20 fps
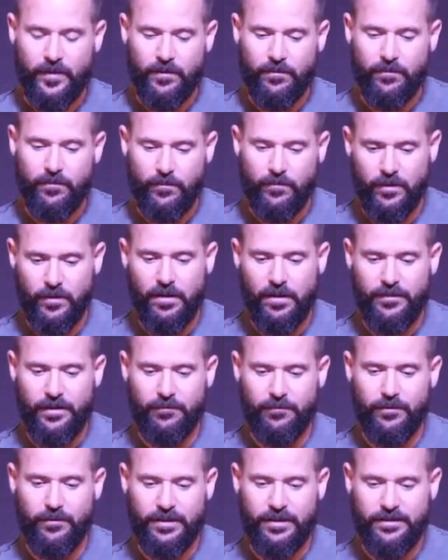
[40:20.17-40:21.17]
We'll come there.
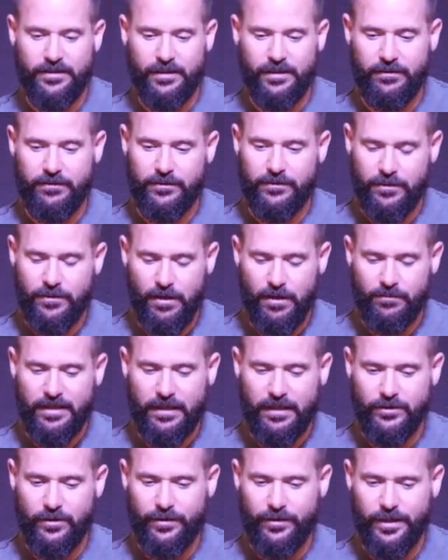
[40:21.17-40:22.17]
We'll get there. Calm down,
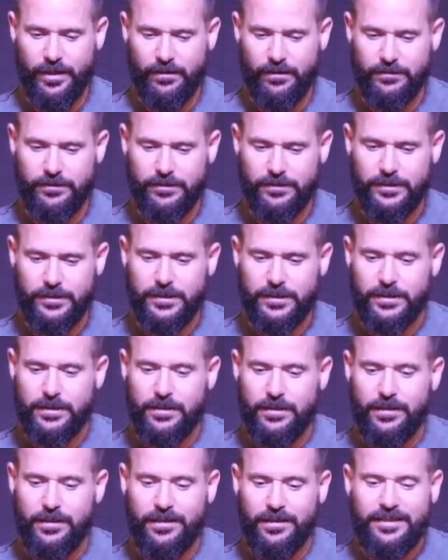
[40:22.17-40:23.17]
Tony.
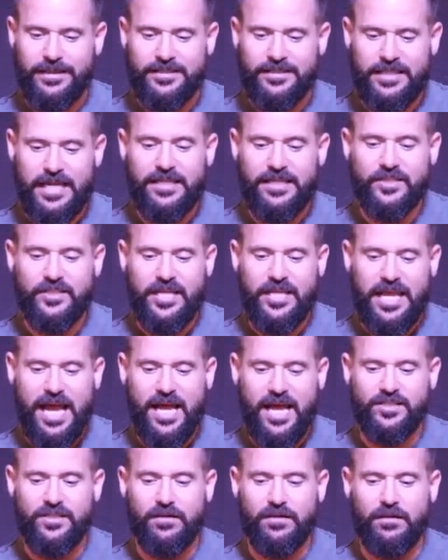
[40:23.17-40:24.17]
Satan's
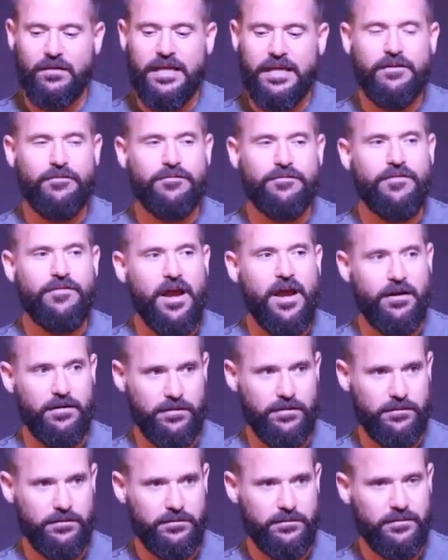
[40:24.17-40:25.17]
cast in the lake of fire.
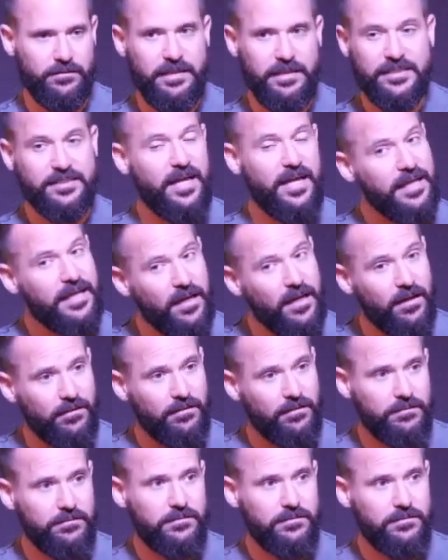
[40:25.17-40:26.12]
That's not hell.